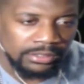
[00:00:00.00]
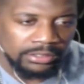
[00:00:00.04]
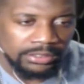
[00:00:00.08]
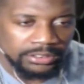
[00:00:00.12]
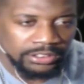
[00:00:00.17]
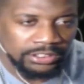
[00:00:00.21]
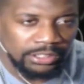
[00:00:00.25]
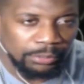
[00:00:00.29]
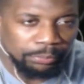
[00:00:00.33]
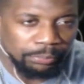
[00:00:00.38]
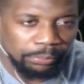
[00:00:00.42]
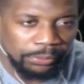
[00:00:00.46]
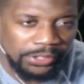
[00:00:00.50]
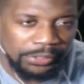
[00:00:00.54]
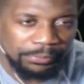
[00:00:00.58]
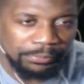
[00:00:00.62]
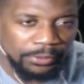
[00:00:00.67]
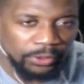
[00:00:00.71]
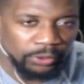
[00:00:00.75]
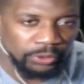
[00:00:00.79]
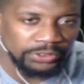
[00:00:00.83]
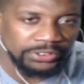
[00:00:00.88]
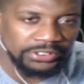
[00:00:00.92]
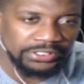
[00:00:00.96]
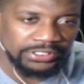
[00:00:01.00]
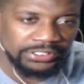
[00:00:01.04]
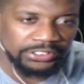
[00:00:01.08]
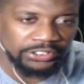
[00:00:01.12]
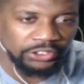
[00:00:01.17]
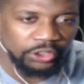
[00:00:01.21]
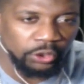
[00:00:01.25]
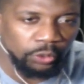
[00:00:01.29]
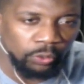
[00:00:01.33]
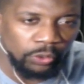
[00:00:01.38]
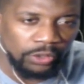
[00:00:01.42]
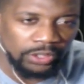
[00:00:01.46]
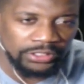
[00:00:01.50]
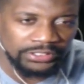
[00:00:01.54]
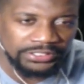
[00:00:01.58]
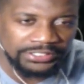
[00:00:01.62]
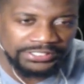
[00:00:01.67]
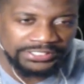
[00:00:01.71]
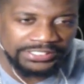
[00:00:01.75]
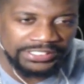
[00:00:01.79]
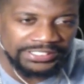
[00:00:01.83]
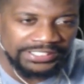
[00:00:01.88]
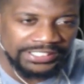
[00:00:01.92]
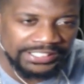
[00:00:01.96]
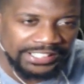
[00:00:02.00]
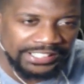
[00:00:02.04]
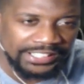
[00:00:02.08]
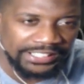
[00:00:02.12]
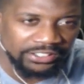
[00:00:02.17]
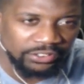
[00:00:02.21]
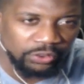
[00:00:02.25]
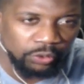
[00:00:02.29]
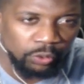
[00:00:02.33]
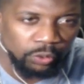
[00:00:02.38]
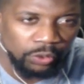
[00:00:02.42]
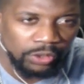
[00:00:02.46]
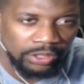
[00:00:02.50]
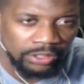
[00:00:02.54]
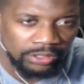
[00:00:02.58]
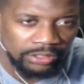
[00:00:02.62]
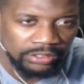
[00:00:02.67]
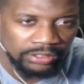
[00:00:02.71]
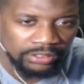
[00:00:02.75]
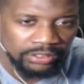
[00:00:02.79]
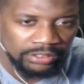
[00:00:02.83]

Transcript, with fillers: Supremos Tour, Syndicate Tour.